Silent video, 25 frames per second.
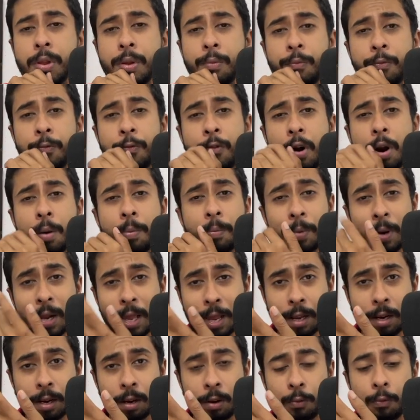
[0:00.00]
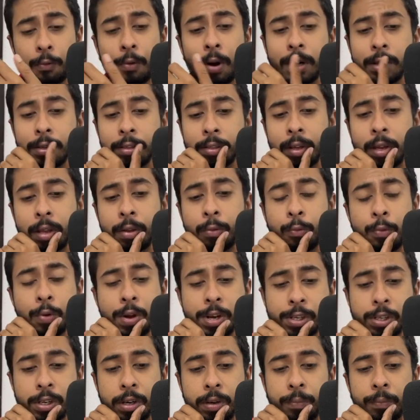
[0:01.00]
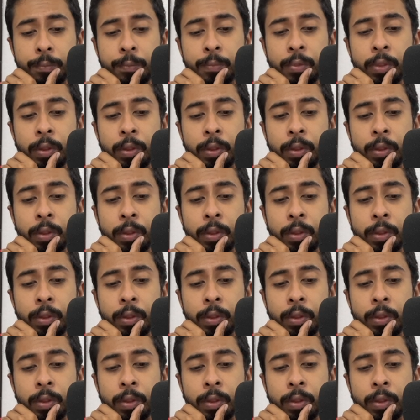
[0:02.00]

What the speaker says: for a plane, what is the equation?